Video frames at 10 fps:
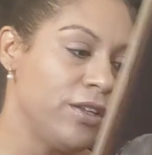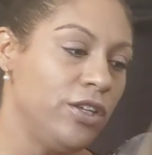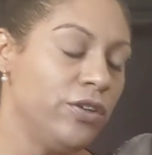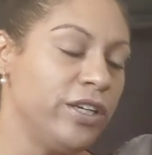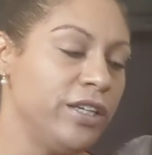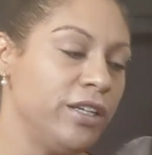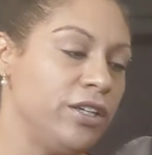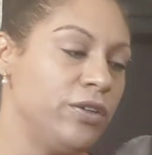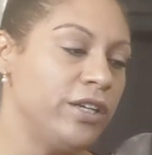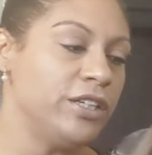you can
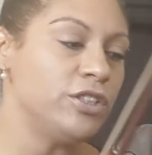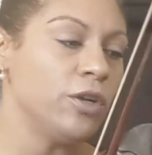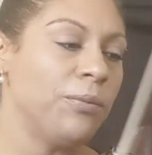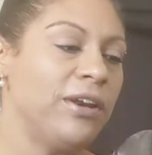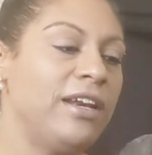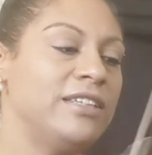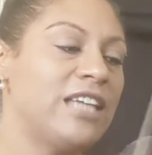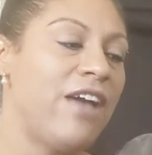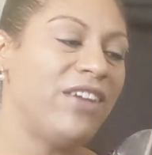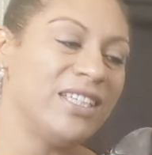interpret it as
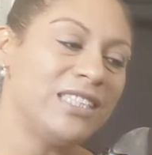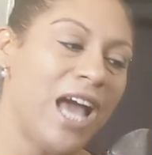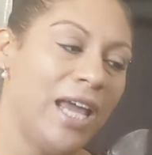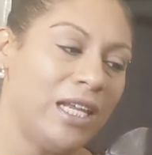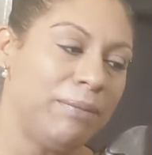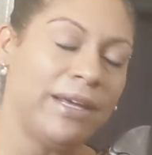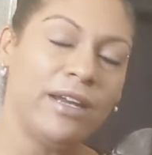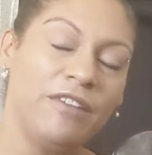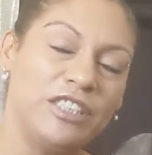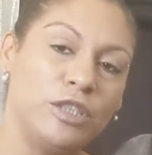having a tiny
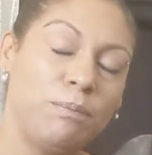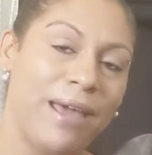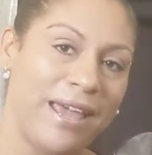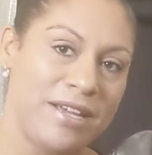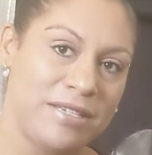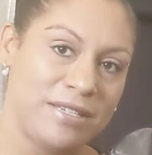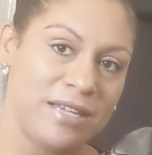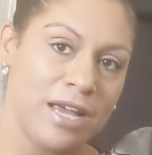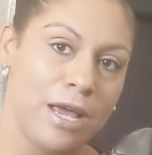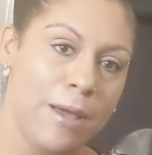bit of
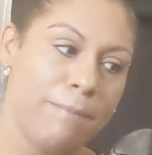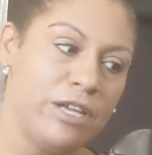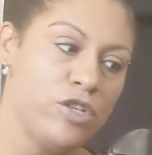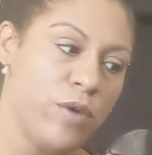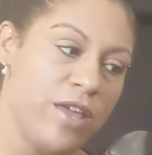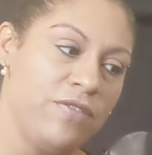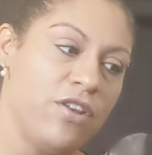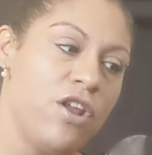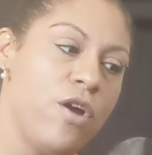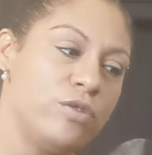space between
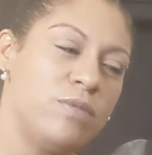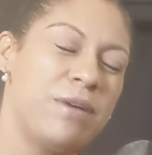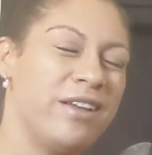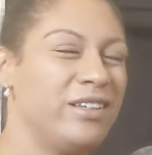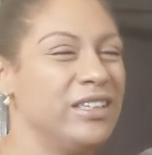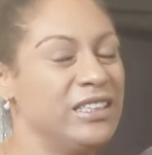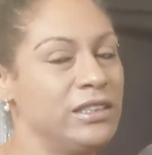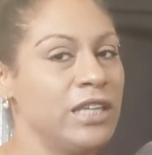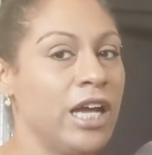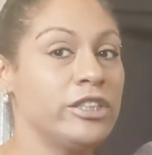the notes, but
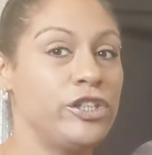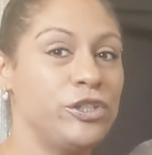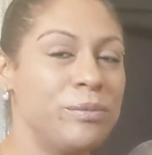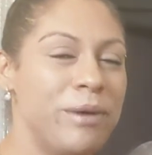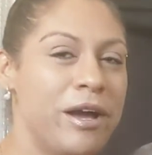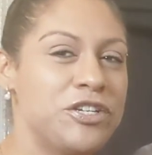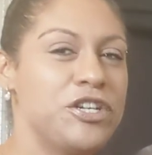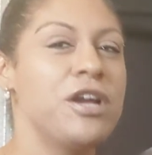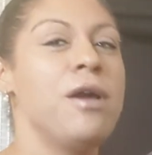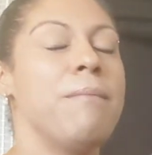not too
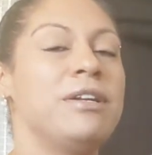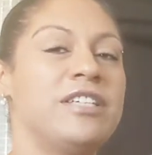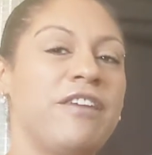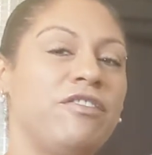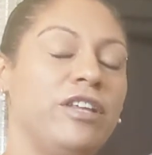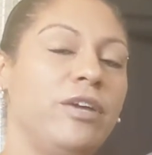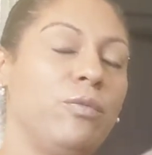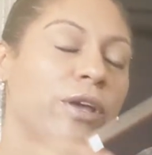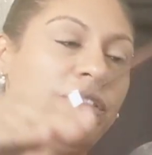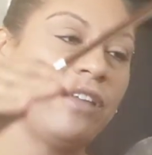much, but definitely
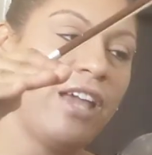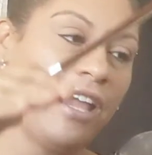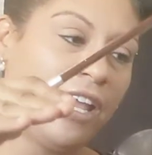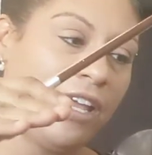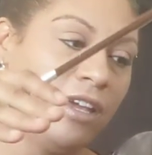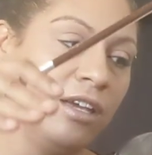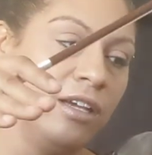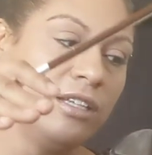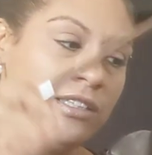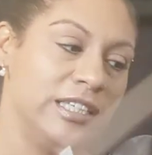with a
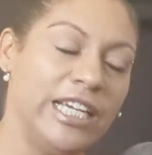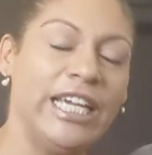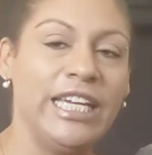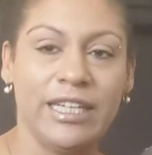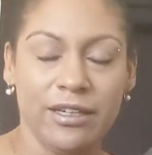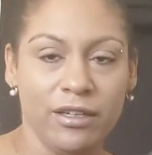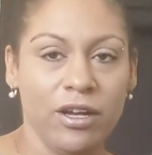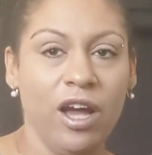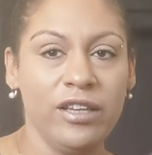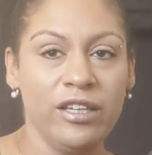lean
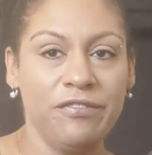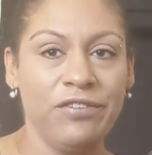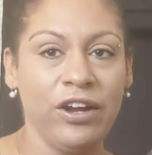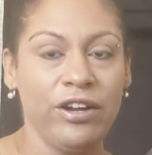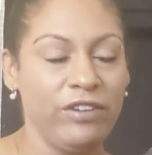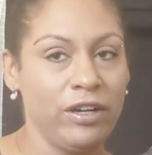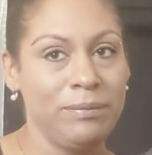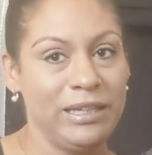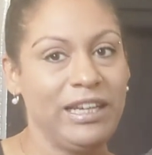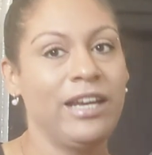on the very, very
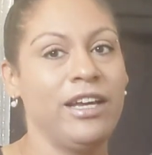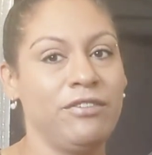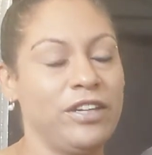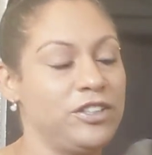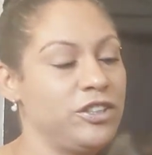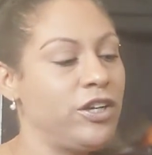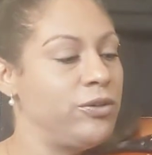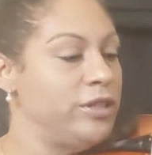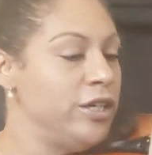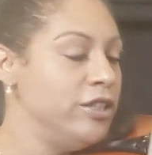beginning of each
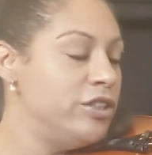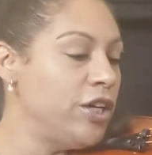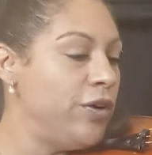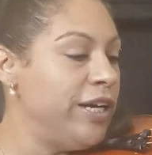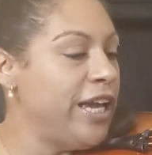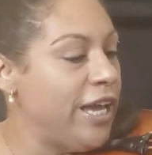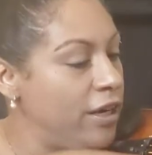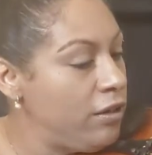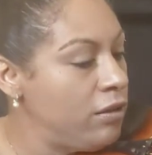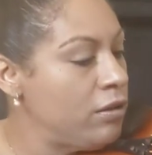note. So
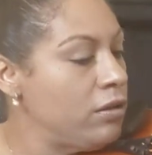again,